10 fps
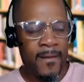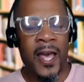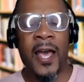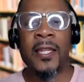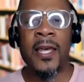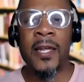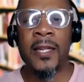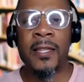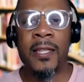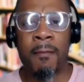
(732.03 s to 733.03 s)

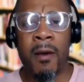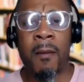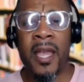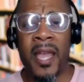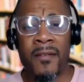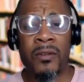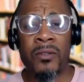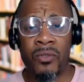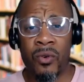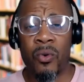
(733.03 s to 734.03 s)
highlighted that my behavior
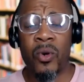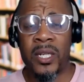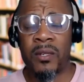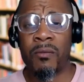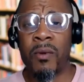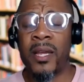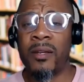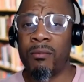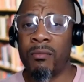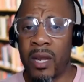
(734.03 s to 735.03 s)
is going in the right
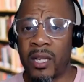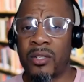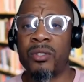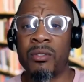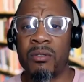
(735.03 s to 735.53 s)
direction.